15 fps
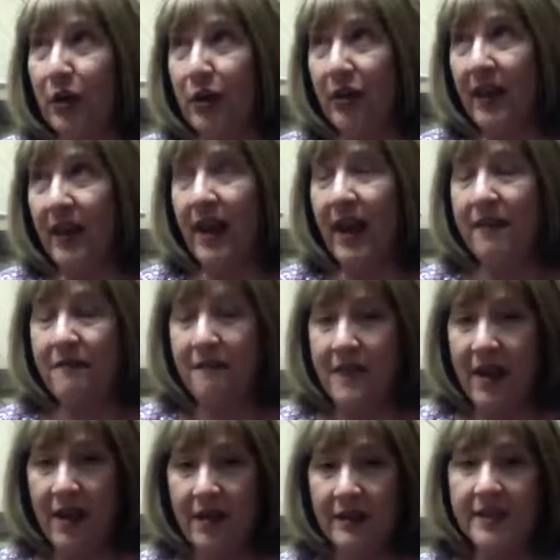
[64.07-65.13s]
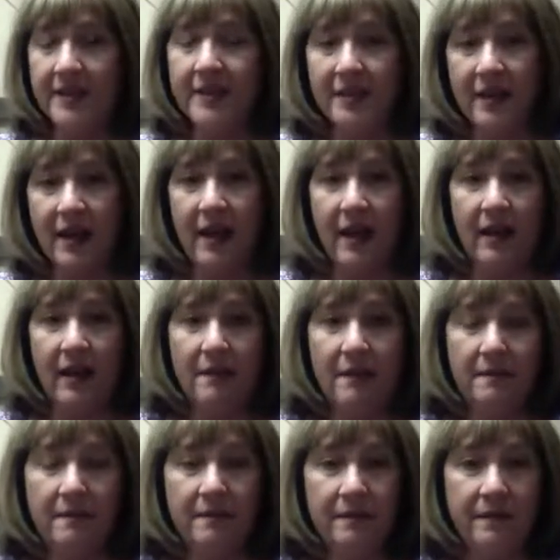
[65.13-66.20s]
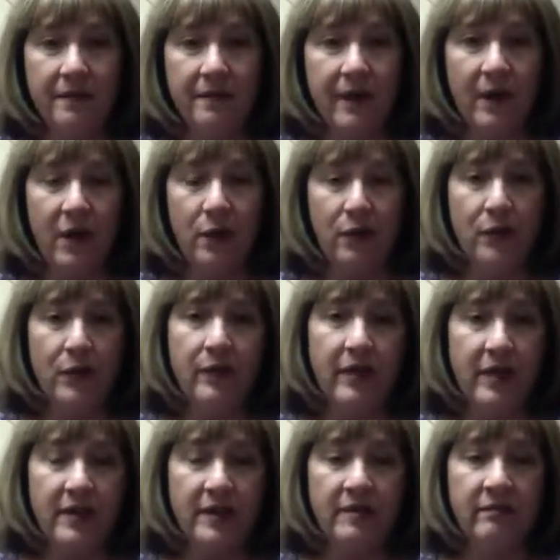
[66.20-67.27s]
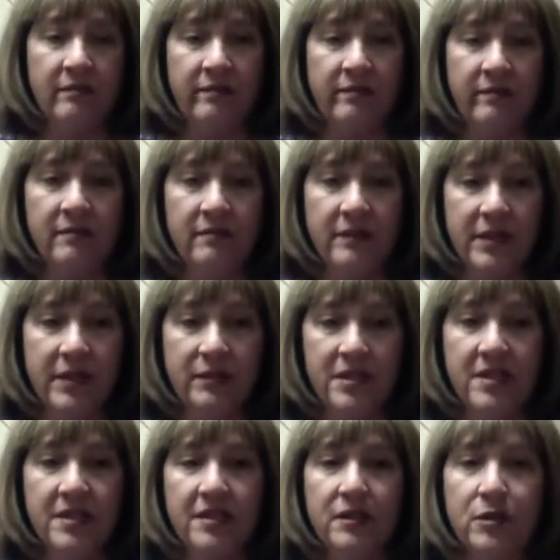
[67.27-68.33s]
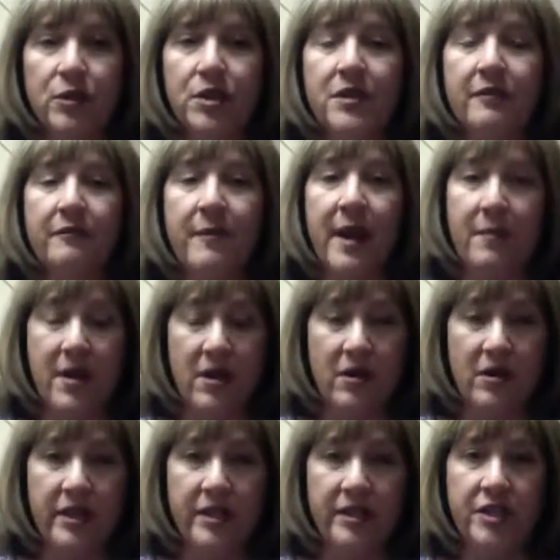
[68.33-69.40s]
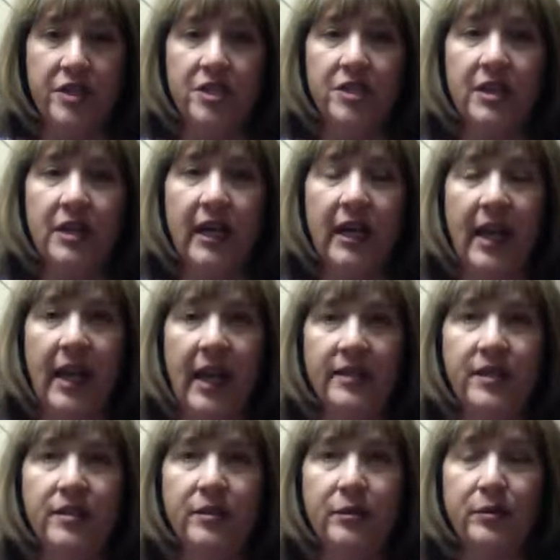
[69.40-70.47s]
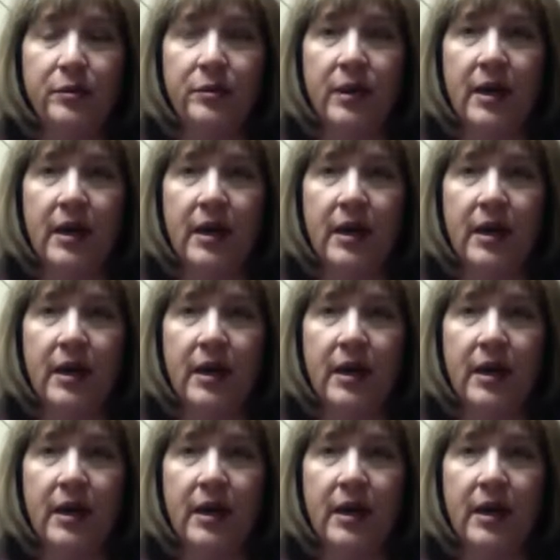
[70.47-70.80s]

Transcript: that I felt over the, dissolution of my marriage. I had to